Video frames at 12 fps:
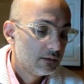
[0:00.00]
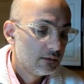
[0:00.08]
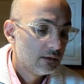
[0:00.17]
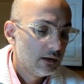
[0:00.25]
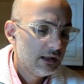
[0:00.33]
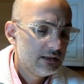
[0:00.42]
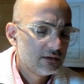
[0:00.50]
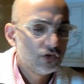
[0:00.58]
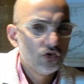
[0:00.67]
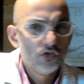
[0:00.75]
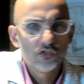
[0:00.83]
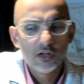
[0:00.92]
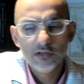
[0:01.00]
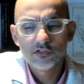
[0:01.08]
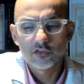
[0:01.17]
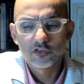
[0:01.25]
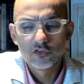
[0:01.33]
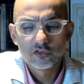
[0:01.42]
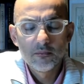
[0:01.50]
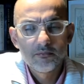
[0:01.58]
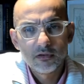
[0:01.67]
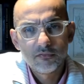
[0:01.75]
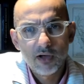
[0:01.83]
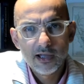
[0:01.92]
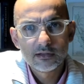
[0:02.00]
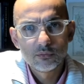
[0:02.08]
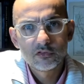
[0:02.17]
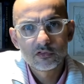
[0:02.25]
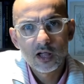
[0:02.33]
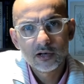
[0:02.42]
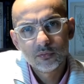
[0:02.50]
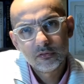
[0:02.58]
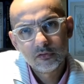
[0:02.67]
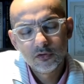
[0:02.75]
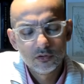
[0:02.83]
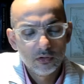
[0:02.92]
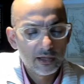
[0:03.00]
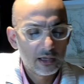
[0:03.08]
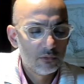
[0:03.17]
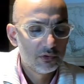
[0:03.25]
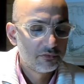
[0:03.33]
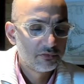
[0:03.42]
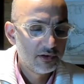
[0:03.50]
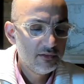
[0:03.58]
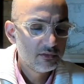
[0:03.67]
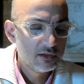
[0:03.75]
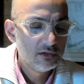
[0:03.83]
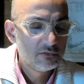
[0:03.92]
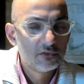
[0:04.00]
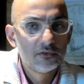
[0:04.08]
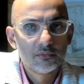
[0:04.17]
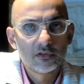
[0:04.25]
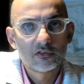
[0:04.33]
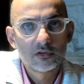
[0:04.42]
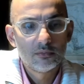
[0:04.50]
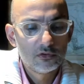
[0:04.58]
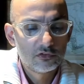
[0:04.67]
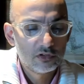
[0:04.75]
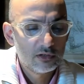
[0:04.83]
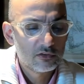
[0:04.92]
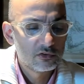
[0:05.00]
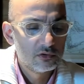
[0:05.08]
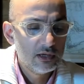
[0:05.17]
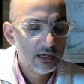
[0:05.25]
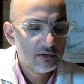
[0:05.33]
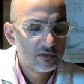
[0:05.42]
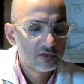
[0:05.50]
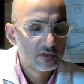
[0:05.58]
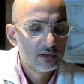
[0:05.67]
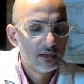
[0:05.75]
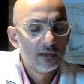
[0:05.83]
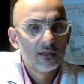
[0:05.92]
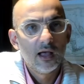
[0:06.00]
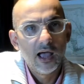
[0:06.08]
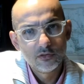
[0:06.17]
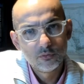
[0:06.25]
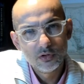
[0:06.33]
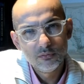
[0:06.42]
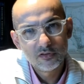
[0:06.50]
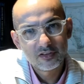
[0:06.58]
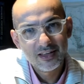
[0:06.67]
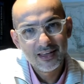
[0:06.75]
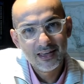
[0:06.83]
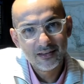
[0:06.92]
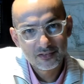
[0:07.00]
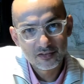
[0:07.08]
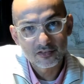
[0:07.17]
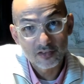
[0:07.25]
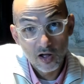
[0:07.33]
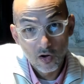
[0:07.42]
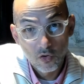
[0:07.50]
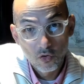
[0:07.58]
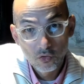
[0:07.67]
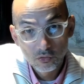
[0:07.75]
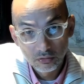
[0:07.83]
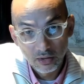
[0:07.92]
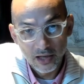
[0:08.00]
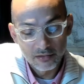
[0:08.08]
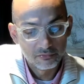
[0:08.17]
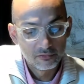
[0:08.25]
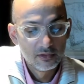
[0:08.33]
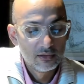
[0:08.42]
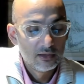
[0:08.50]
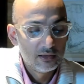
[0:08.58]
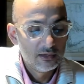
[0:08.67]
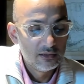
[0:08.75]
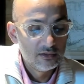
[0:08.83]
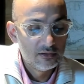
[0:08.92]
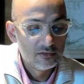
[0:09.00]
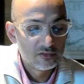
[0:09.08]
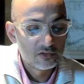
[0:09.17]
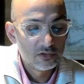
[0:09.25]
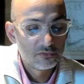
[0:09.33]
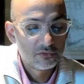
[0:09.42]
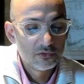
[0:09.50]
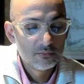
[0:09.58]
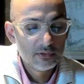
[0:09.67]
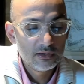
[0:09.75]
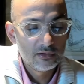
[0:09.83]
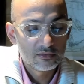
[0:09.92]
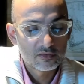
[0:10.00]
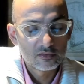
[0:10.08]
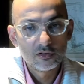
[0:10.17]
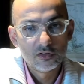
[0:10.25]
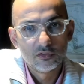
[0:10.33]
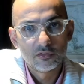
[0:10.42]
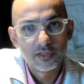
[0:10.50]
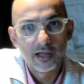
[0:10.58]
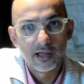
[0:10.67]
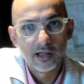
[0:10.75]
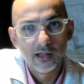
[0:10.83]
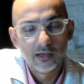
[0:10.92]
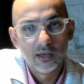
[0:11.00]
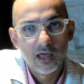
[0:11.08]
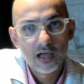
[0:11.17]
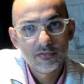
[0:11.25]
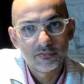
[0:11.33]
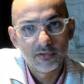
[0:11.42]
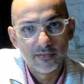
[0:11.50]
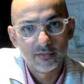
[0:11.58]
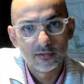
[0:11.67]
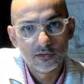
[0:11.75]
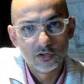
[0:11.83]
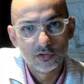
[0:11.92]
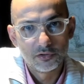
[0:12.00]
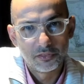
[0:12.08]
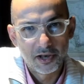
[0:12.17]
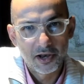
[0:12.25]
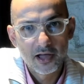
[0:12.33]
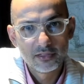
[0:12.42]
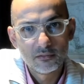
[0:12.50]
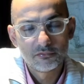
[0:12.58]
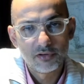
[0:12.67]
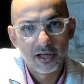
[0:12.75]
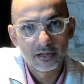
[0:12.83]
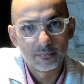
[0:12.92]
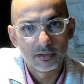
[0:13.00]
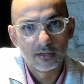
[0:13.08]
And usually, just to simplify it, we start with, like our friend, the uniform distribution. So x, and when we say x, it's the whole life is uniform. It's, the life at, the random variable.